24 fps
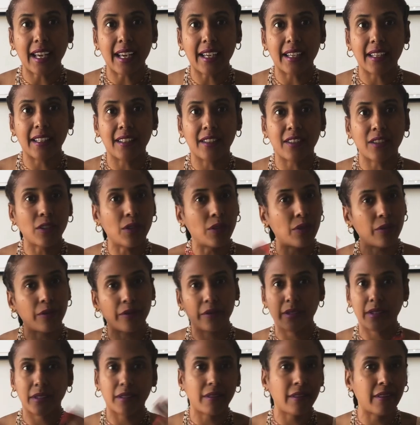I
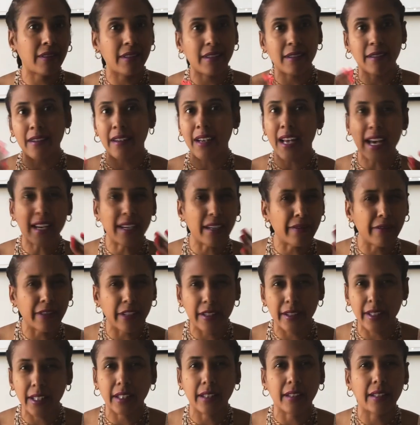don't, not
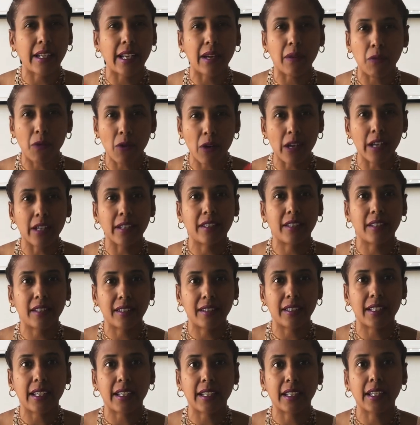everything that I want to
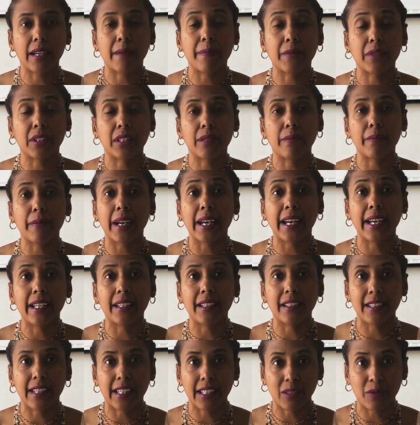say comes to
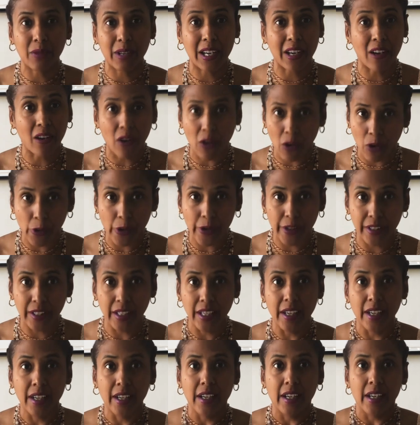mind, and that's why I always
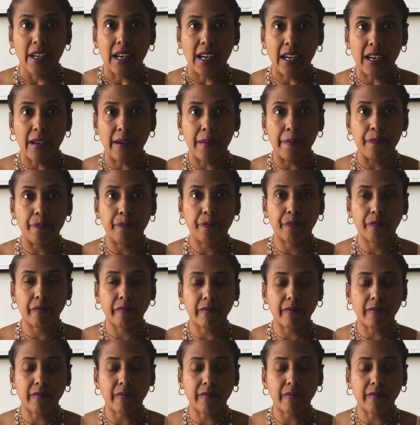um,